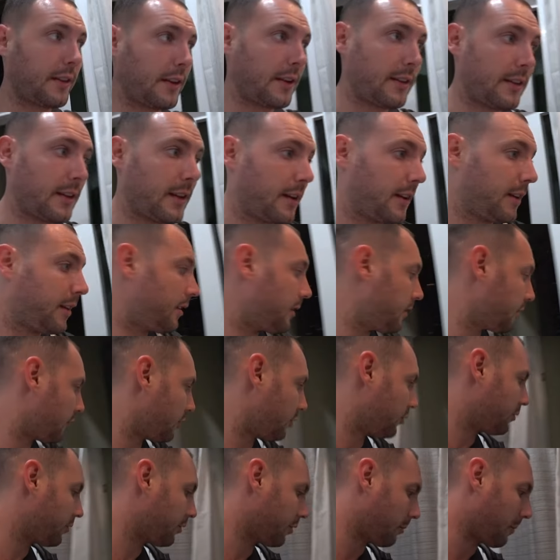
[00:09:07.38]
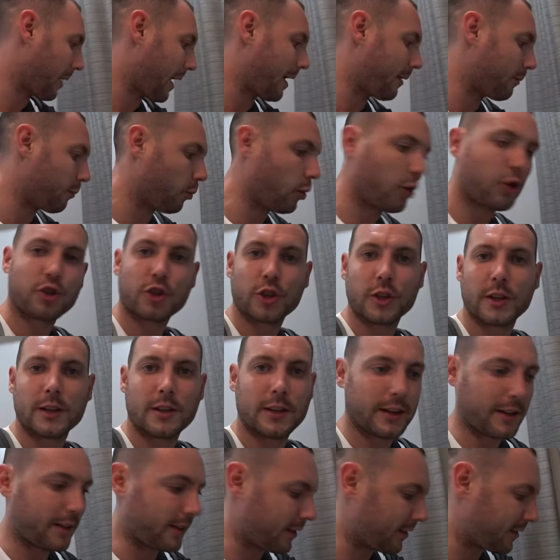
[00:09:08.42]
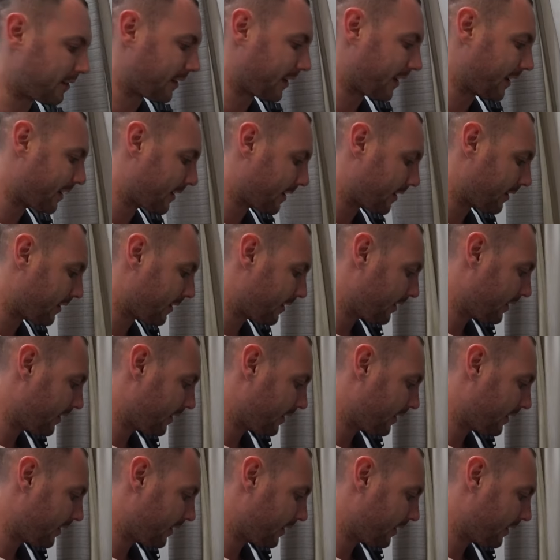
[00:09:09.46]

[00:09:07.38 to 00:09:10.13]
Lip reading: out there, do some hand washing in the sink.